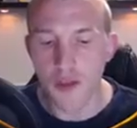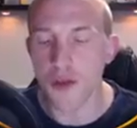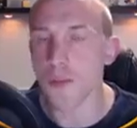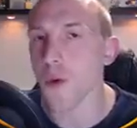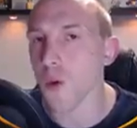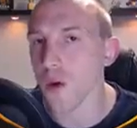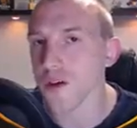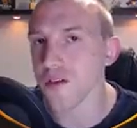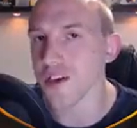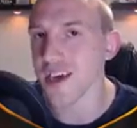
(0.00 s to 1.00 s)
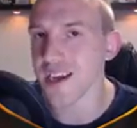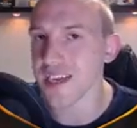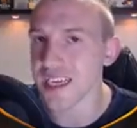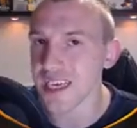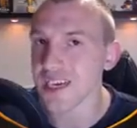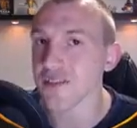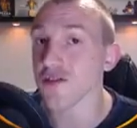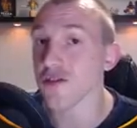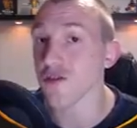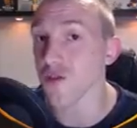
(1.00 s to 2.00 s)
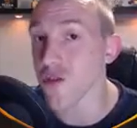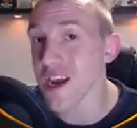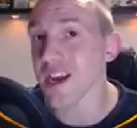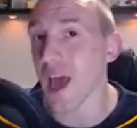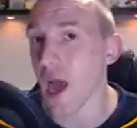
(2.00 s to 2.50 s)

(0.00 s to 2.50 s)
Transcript: The Bowlers get taken straight